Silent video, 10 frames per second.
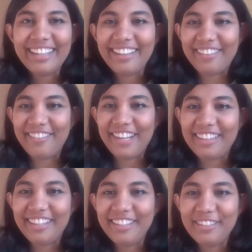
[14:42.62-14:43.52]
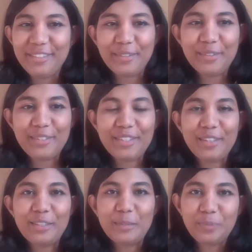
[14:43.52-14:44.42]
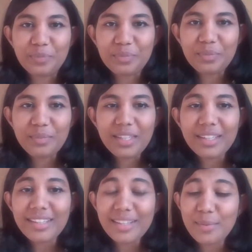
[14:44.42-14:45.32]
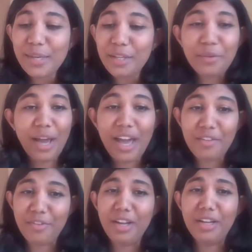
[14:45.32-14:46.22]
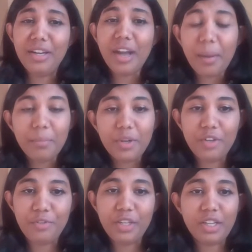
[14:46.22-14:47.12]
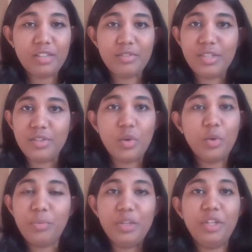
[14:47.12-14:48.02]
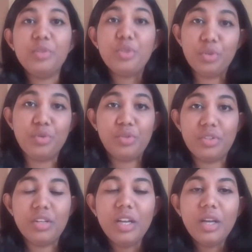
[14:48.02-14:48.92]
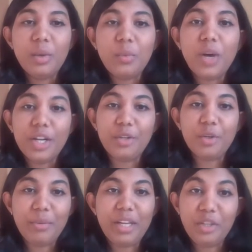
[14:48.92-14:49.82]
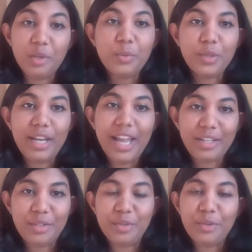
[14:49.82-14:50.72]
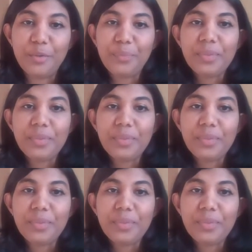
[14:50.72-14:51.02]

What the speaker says: a great thing to do? So that's where you have a number of industries open. You choose what domain you would like to go.